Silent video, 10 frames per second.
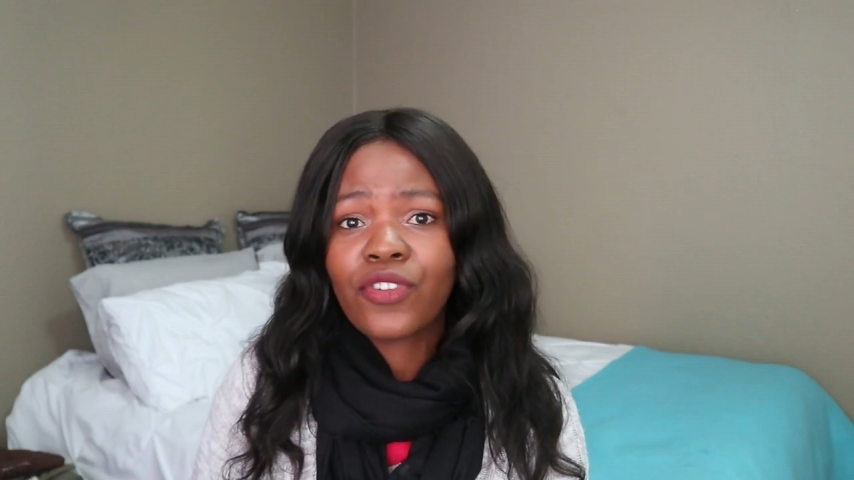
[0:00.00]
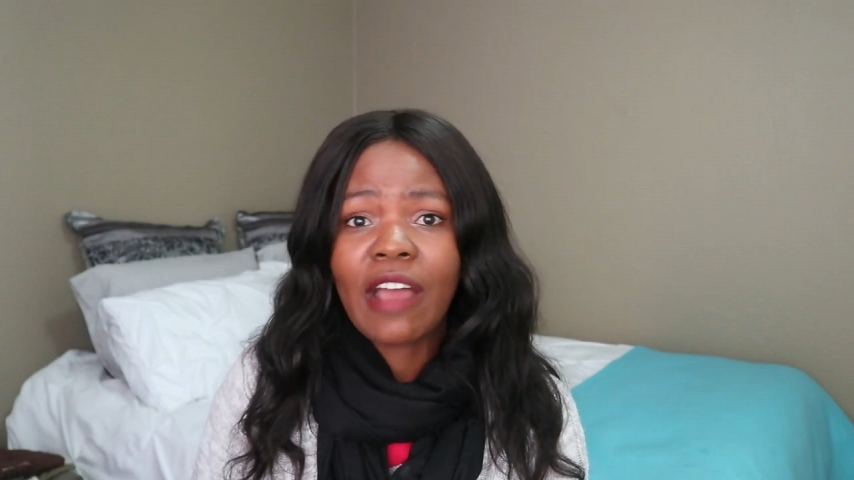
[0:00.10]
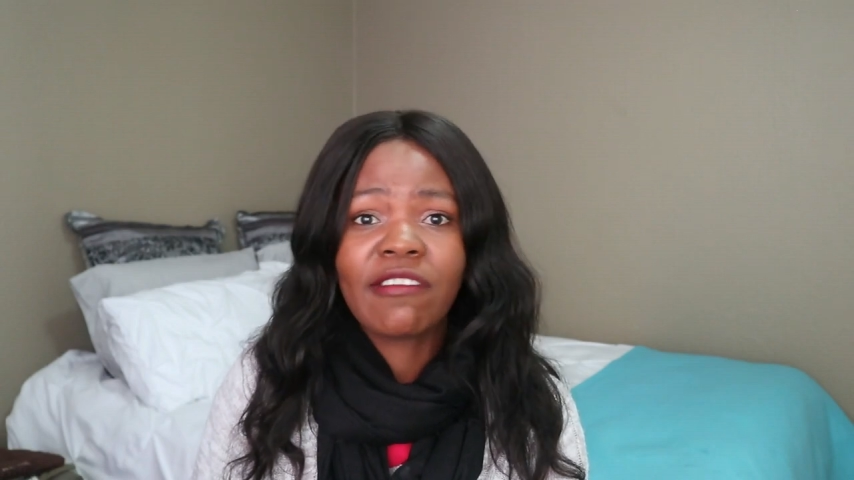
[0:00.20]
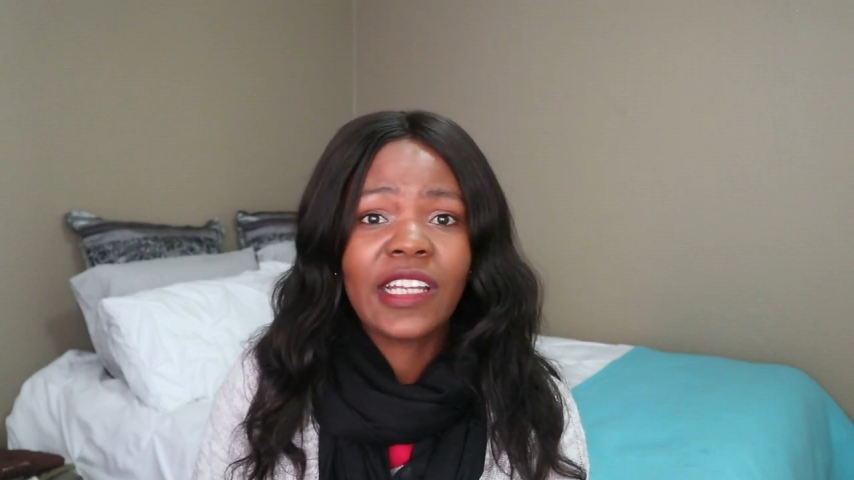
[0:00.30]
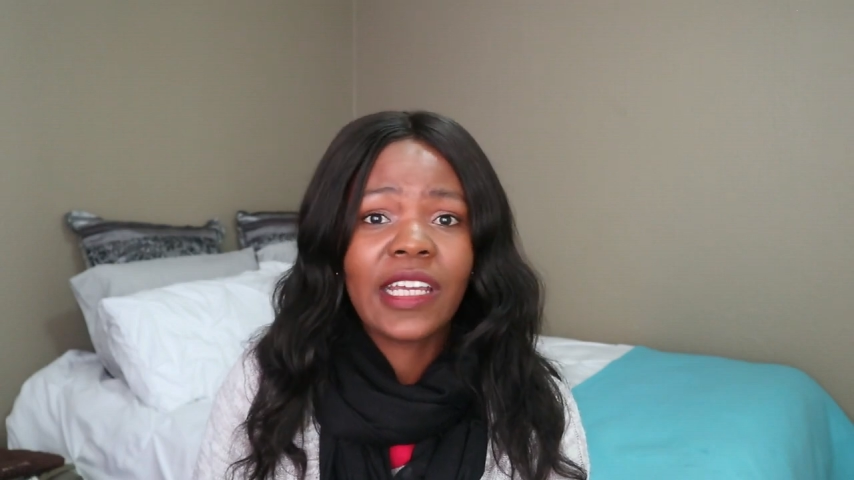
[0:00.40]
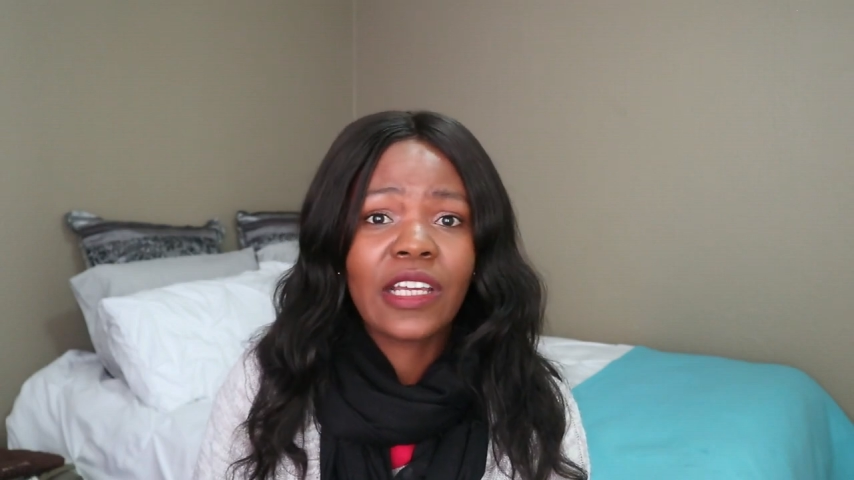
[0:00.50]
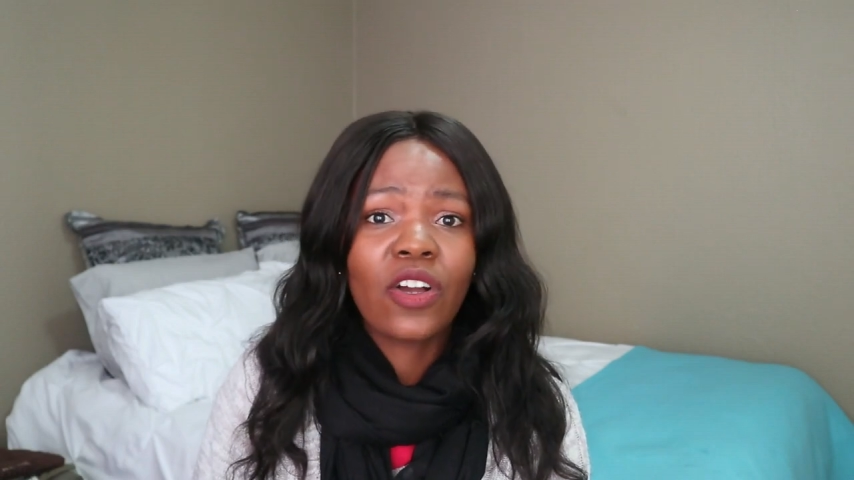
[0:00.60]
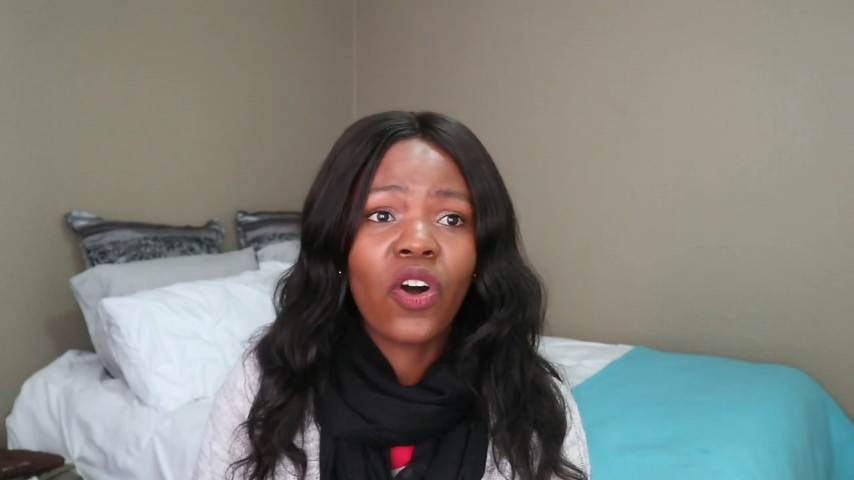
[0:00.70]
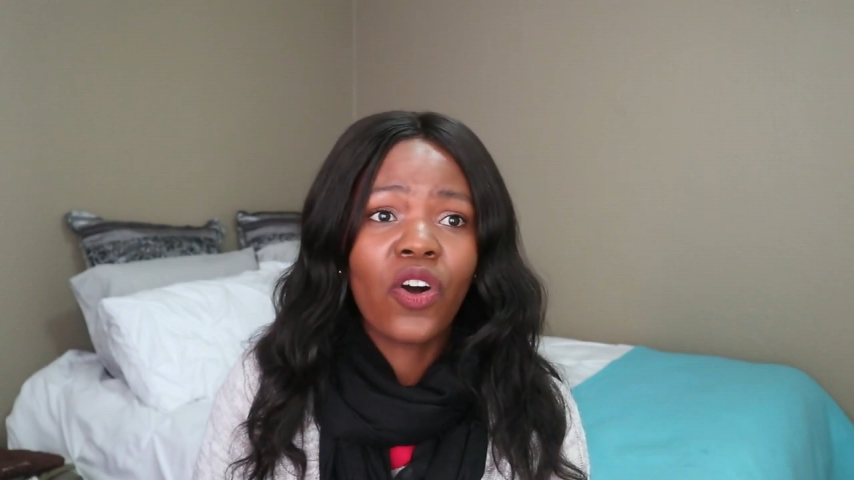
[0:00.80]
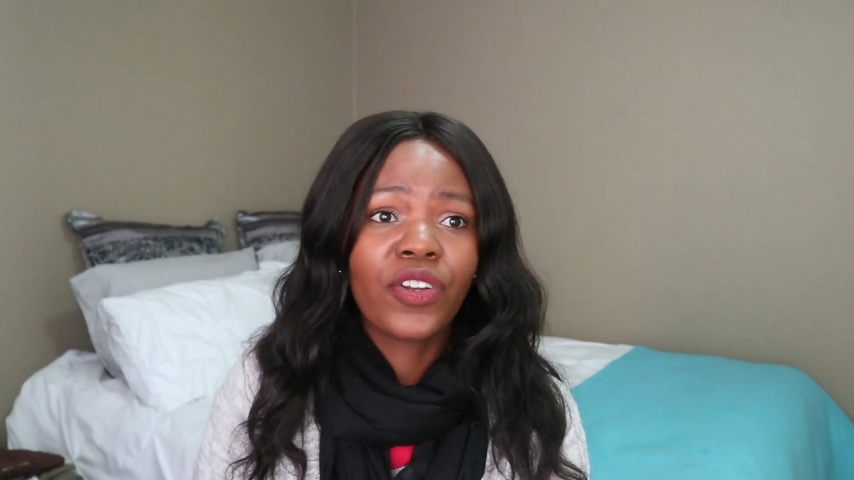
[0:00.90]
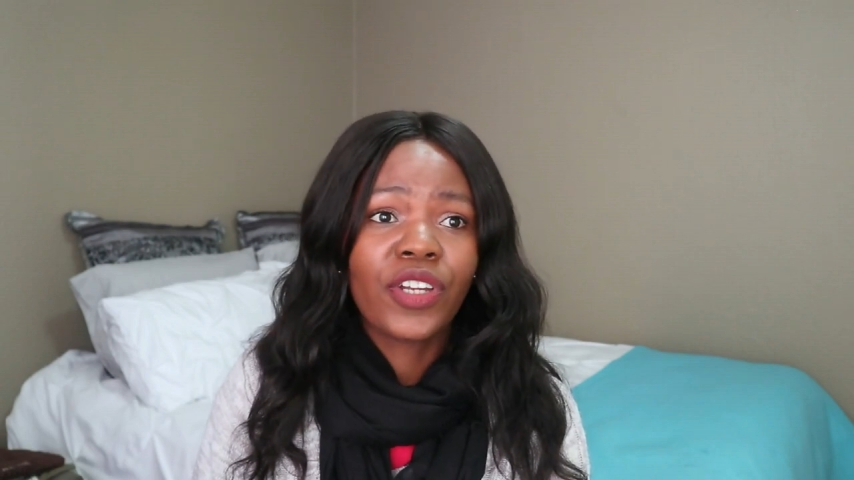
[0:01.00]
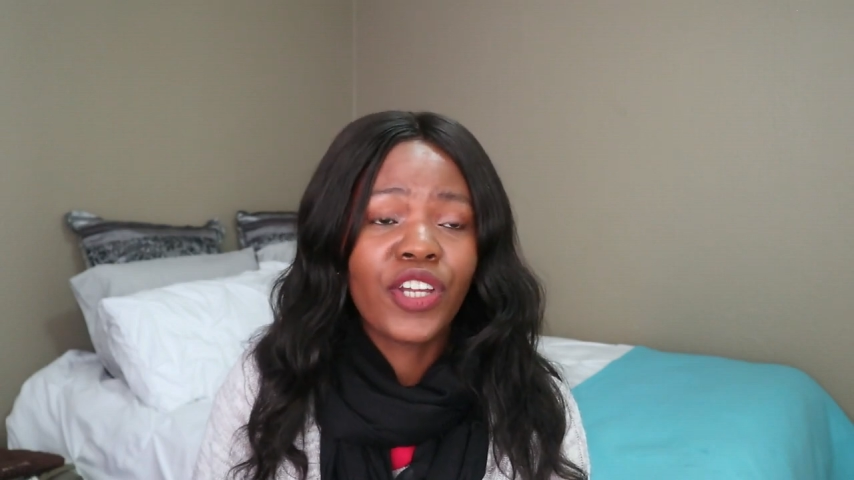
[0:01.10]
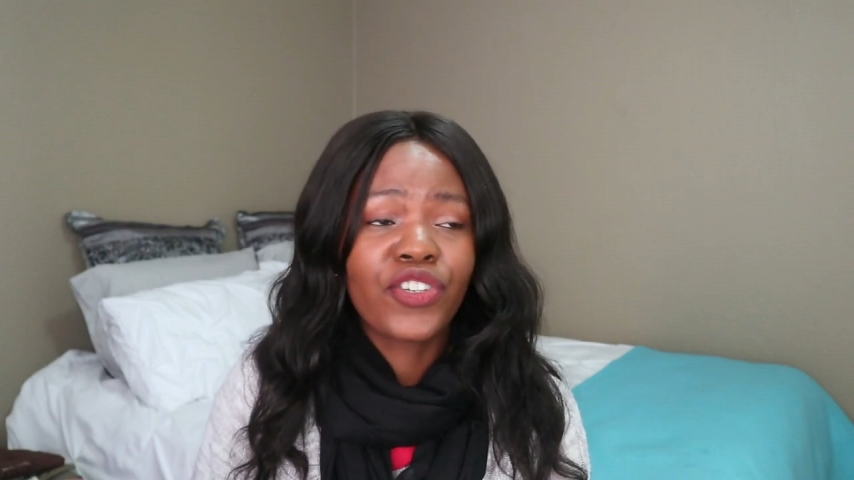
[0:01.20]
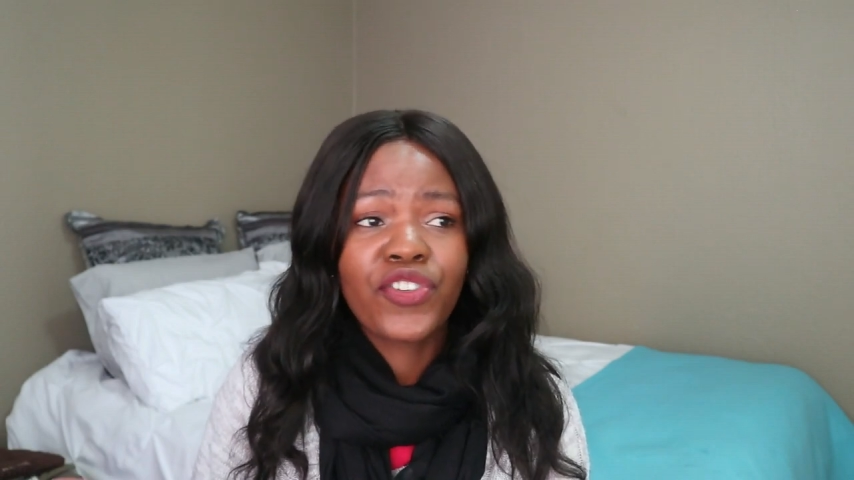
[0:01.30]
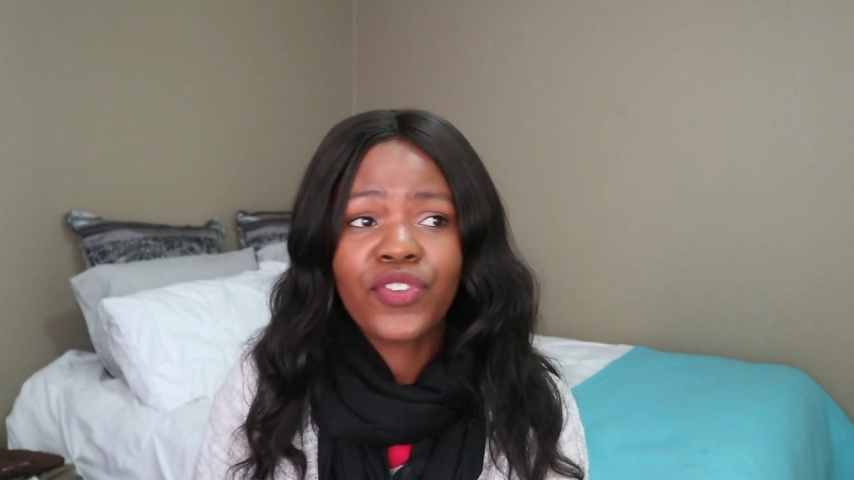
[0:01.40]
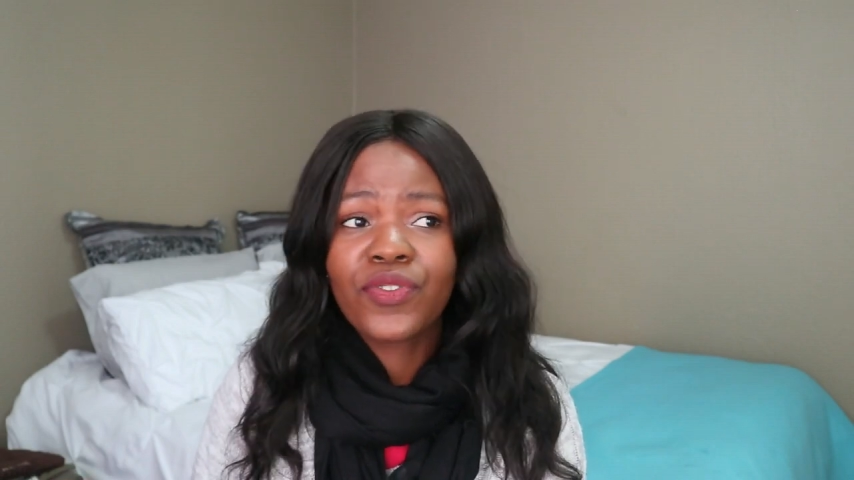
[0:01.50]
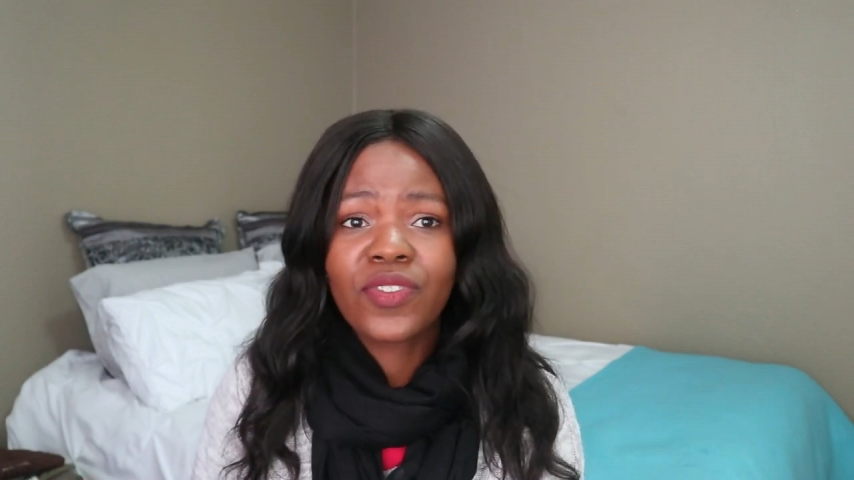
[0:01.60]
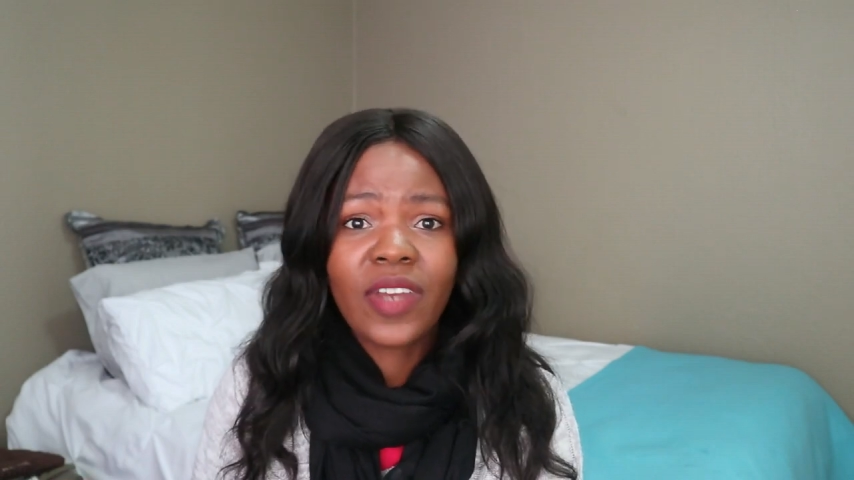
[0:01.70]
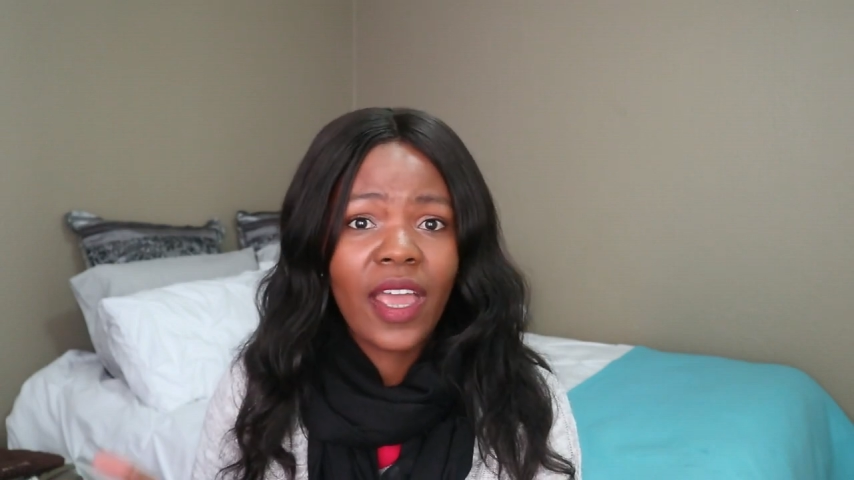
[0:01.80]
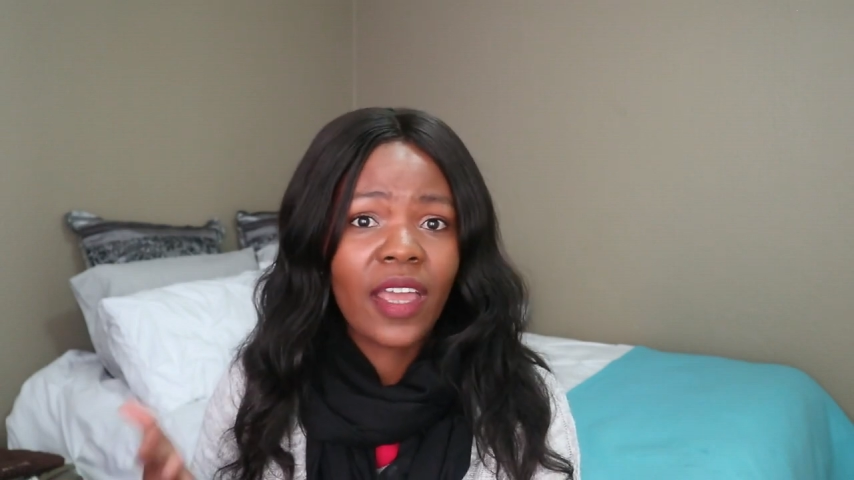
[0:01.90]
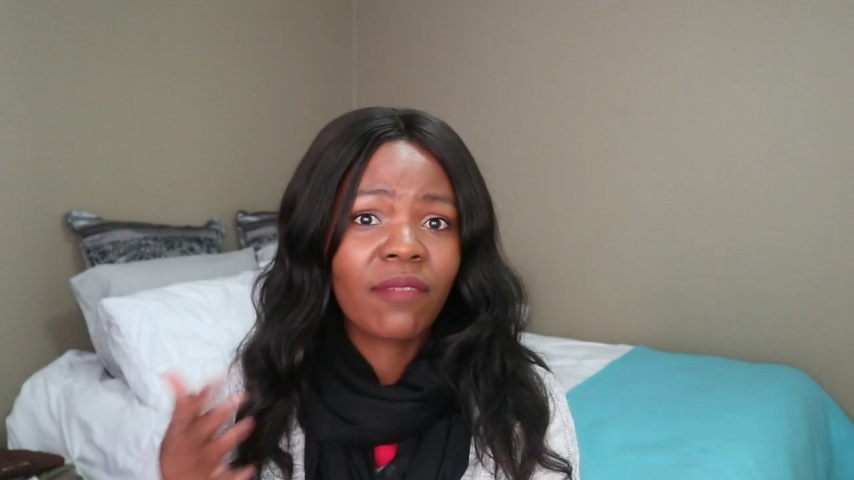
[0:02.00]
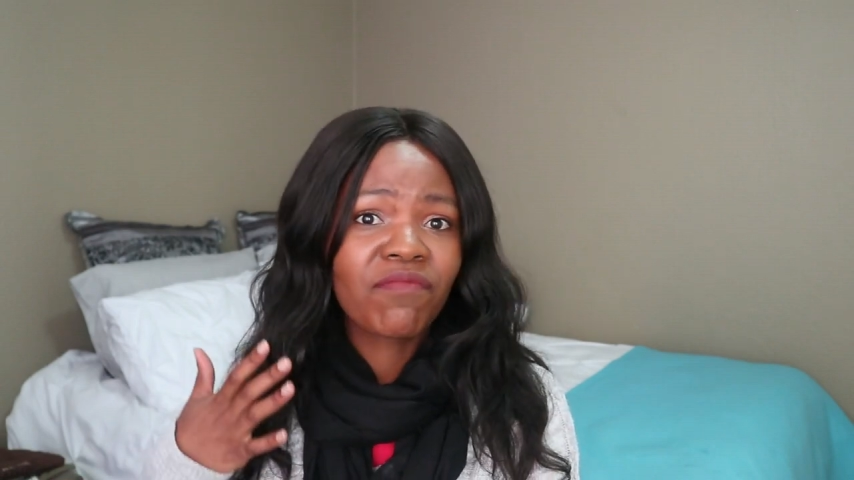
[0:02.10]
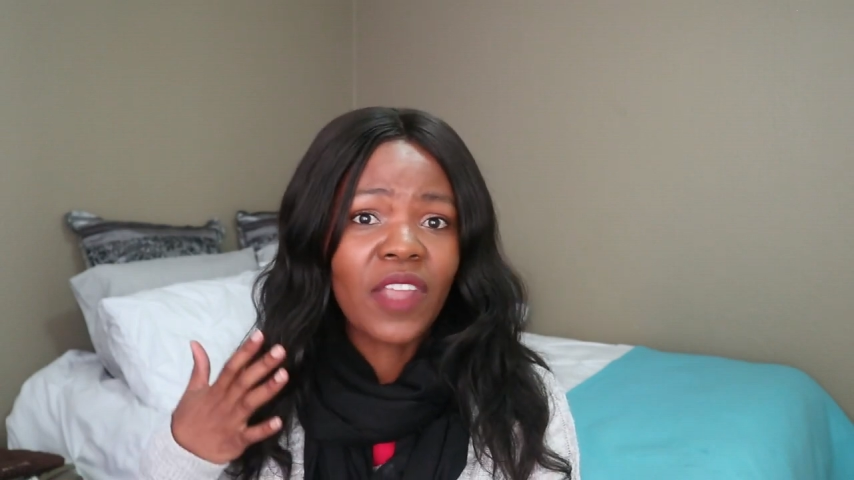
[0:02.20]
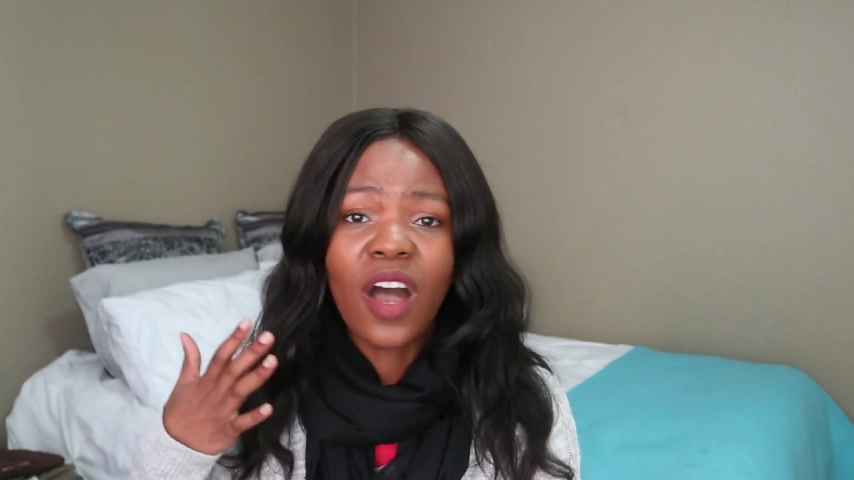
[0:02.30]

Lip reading: traveling on a Tuesday,